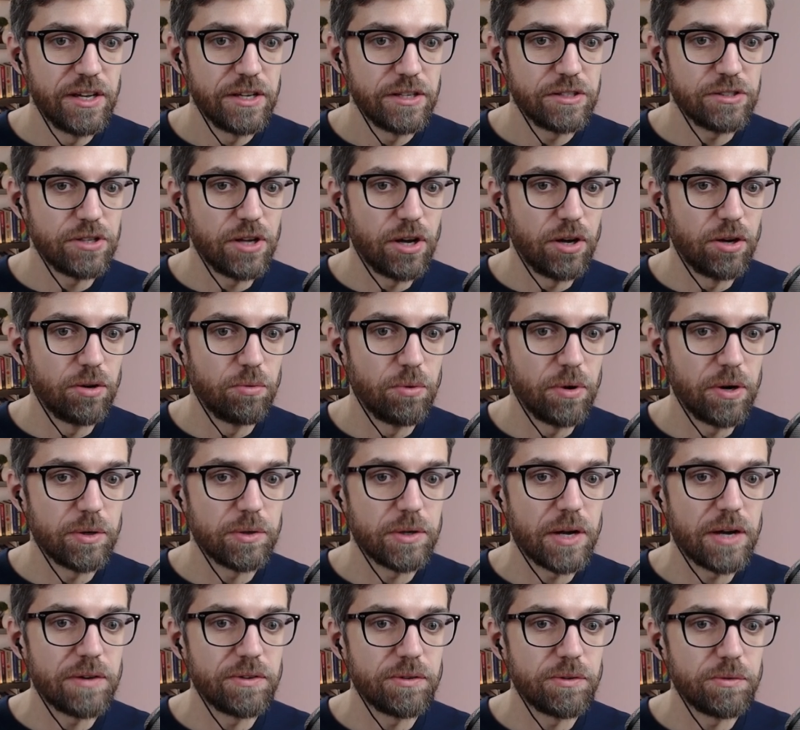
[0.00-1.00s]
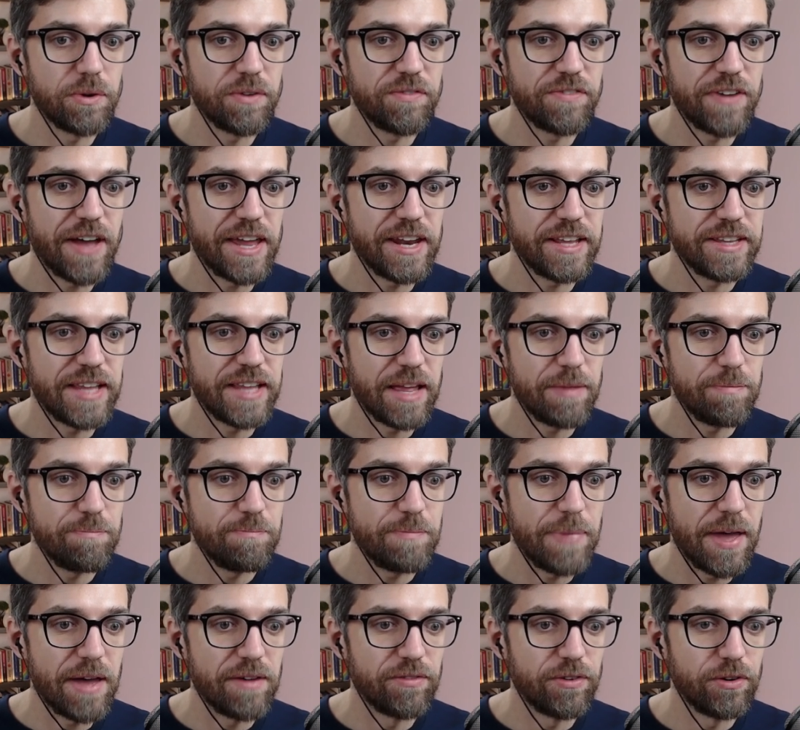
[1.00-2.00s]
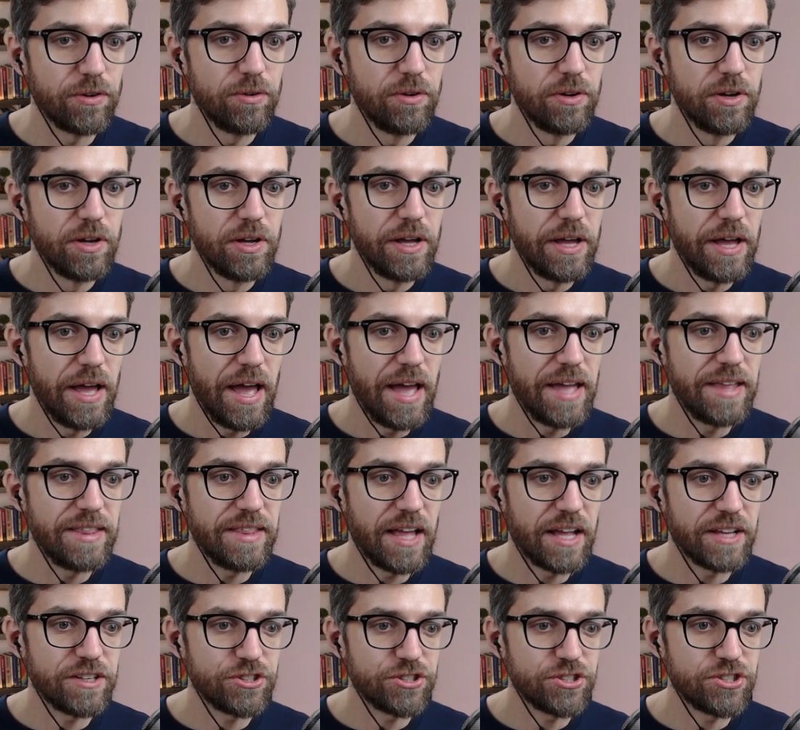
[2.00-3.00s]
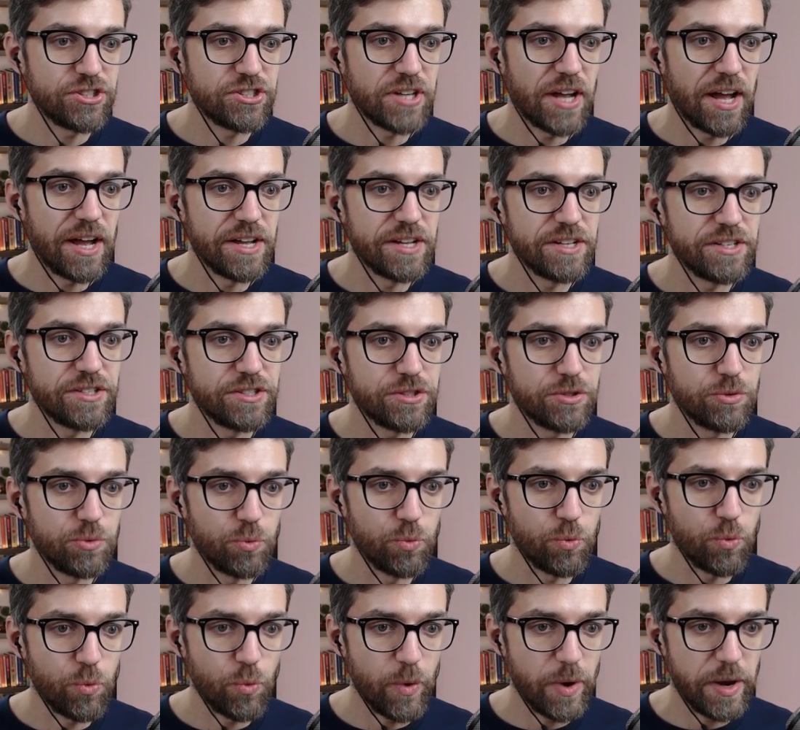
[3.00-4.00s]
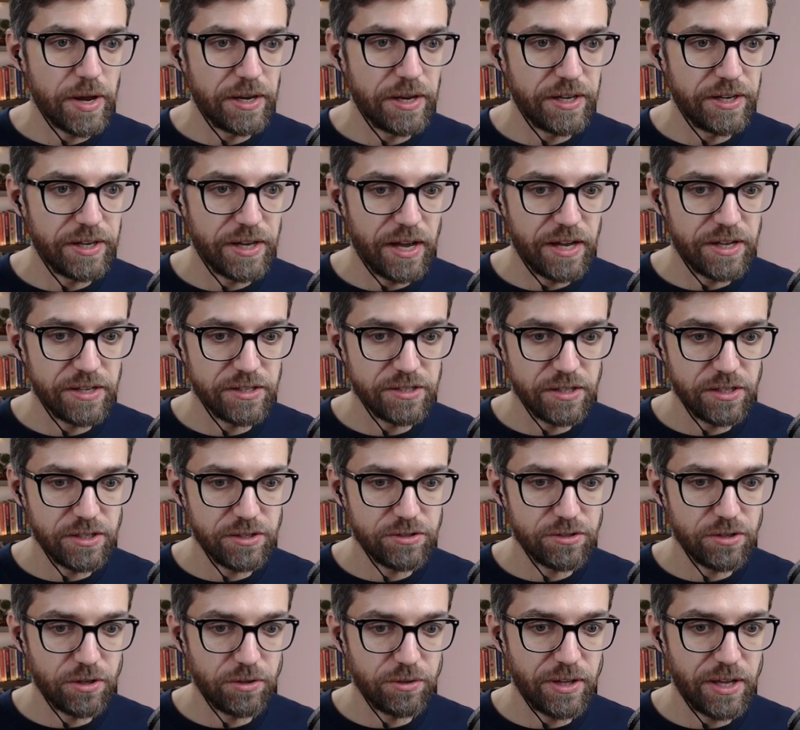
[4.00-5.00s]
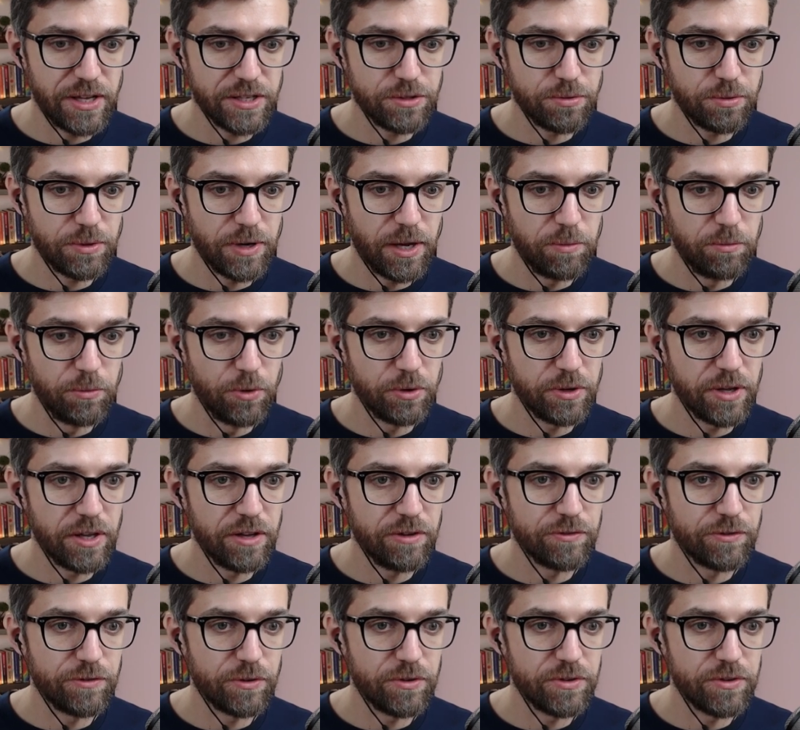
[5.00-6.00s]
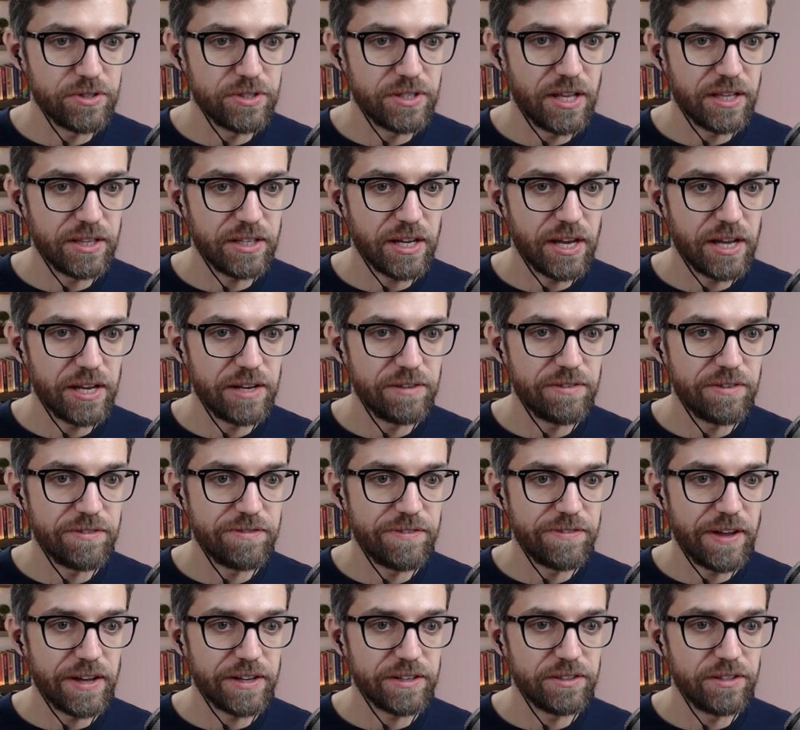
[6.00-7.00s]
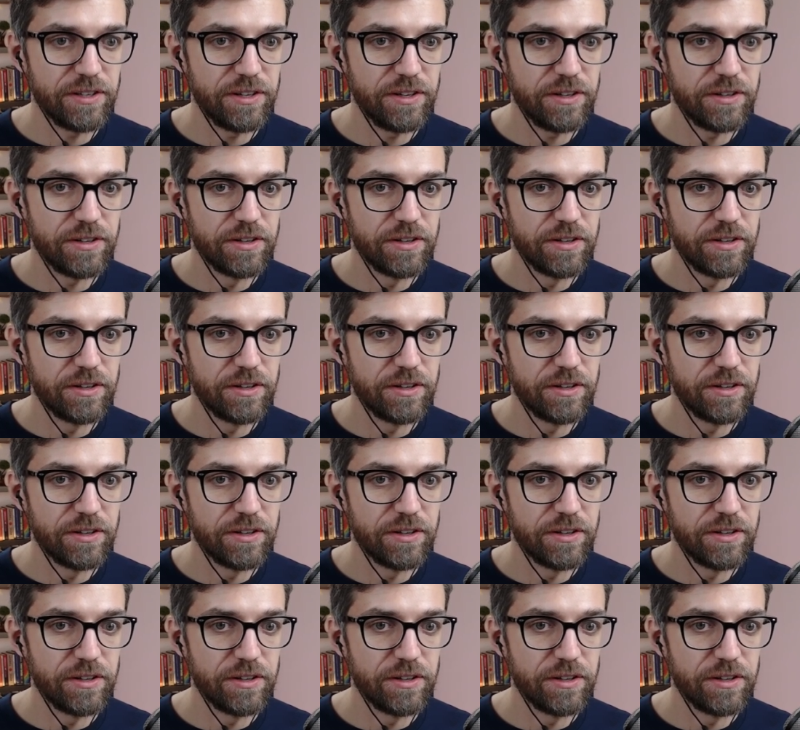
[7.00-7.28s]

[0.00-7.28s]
So wherever we've added that bevel, and that shines really nicely. So that's what I'm looking for is that kind of effect here.